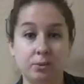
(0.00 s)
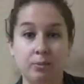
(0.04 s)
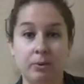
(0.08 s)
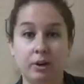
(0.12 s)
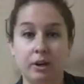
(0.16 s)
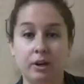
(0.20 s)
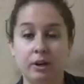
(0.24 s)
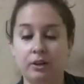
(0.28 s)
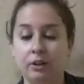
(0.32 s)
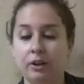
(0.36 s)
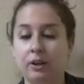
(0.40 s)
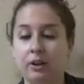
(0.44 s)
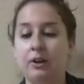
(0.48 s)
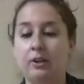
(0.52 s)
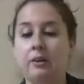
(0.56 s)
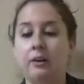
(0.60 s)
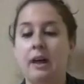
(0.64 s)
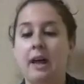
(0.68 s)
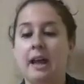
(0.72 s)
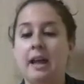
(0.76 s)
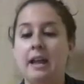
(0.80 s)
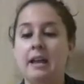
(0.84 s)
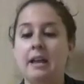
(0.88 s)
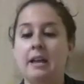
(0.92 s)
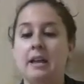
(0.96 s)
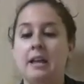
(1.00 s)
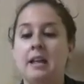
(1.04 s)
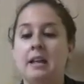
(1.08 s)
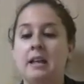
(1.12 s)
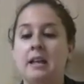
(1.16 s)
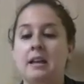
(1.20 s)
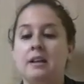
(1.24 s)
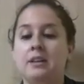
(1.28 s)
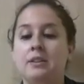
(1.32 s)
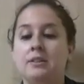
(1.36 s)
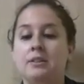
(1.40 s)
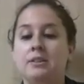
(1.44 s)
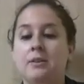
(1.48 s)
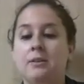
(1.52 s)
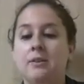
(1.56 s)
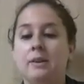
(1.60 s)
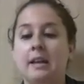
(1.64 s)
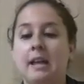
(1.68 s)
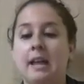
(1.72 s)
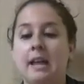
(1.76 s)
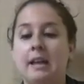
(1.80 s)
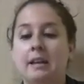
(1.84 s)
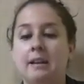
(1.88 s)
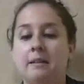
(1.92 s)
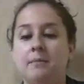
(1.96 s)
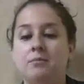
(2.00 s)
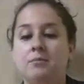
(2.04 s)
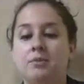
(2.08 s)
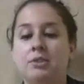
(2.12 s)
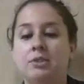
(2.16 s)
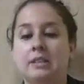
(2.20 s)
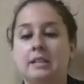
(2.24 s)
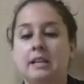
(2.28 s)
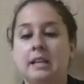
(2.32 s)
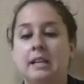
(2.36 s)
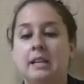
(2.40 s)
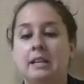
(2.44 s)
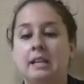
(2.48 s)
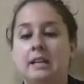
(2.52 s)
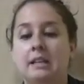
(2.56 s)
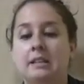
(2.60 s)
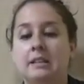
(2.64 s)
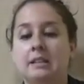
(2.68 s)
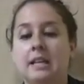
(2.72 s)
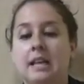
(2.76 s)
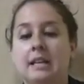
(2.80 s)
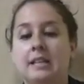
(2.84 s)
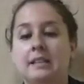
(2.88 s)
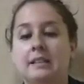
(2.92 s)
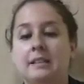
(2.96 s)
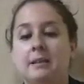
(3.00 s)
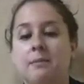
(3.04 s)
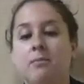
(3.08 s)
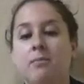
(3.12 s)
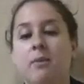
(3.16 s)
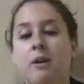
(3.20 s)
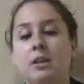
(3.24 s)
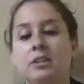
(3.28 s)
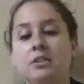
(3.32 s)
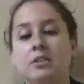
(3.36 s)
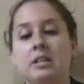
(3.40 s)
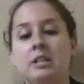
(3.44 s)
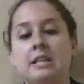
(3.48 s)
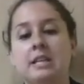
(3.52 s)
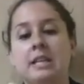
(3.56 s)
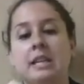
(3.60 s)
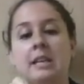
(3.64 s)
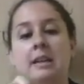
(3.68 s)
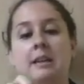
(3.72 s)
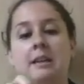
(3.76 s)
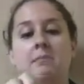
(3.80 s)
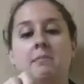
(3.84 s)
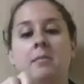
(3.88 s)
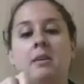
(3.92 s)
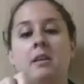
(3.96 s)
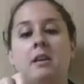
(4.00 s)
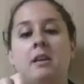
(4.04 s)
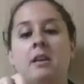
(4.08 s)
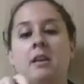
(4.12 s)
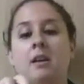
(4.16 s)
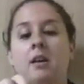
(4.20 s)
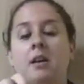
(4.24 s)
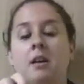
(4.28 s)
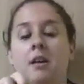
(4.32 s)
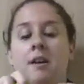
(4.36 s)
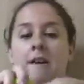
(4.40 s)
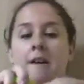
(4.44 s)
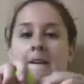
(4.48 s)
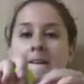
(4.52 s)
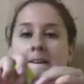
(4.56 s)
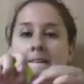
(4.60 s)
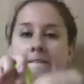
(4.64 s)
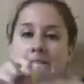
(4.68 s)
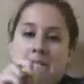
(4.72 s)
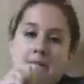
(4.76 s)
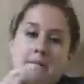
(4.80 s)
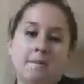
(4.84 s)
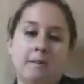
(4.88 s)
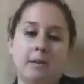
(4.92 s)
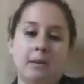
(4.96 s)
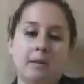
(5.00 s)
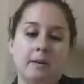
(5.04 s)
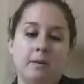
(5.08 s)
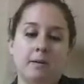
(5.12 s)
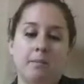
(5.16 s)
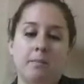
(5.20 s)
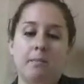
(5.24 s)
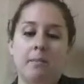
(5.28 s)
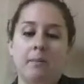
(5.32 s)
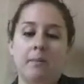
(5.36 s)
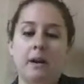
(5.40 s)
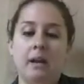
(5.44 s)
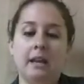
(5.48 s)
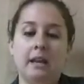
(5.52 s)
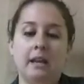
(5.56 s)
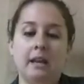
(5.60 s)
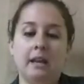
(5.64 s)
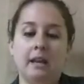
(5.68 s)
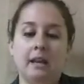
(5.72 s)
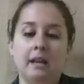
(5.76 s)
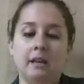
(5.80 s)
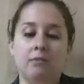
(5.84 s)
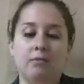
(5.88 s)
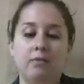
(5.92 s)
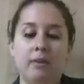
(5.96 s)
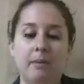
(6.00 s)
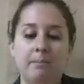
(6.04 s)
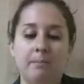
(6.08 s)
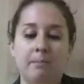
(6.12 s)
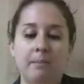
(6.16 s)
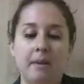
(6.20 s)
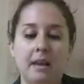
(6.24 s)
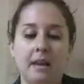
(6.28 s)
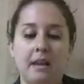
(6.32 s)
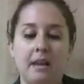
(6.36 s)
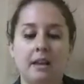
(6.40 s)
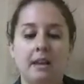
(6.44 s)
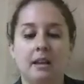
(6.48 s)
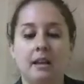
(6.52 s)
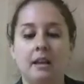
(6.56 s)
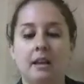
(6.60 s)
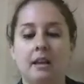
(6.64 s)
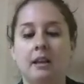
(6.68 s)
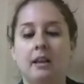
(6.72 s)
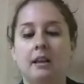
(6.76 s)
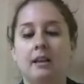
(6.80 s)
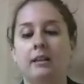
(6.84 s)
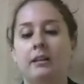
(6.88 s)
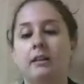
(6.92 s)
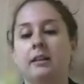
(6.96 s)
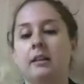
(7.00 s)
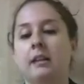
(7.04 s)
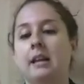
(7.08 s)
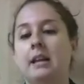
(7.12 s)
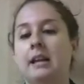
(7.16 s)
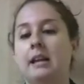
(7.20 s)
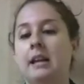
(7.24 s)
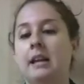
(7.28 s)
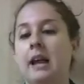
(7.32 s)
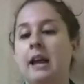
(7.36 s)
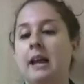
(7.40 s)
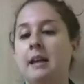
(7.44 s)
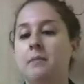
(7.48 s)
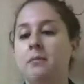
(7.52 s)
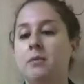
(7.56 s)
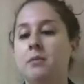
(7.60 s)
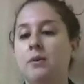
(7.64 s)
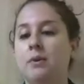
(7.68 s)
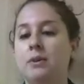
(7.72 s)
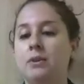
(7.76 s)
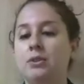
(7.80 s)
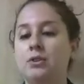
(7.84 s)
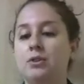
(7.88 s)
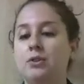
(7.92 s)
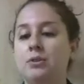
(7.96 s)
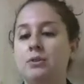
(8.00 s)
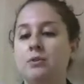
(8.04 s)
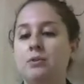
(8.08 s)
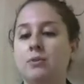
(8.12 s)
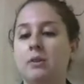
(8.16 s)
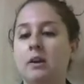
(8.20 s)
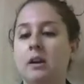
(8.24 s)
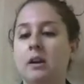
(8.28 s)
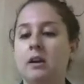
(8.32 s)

work. Okay. So again, I'm just going to take some washi tape. I'm going to break it, rip it, and I'm going to